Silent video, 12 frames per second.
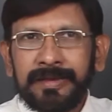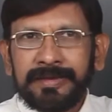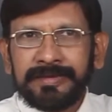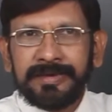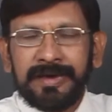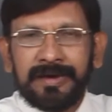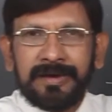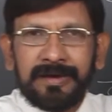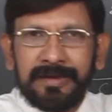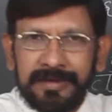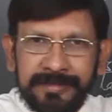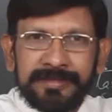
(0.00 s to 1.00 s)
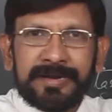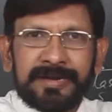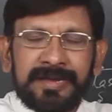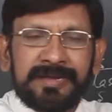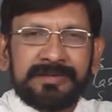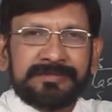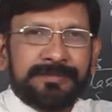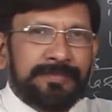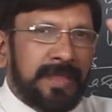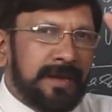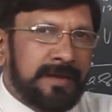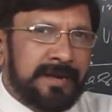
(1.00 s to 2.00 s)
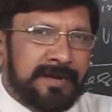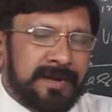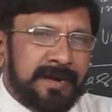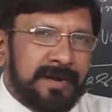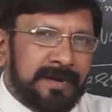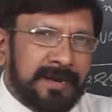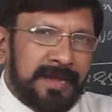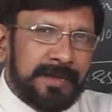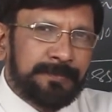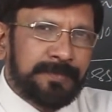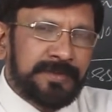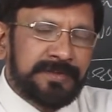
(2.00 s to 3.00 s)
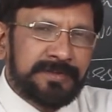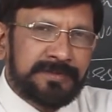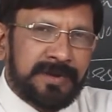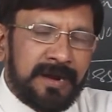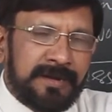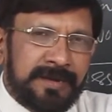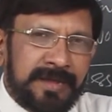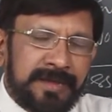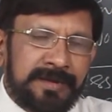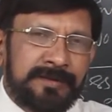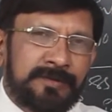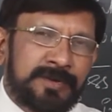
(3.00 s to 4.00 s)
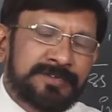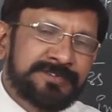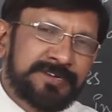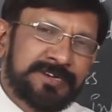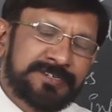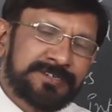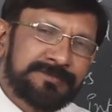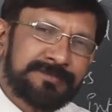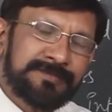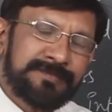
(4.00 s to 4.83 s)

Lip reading: Here in that case, return type is not taken into consideration.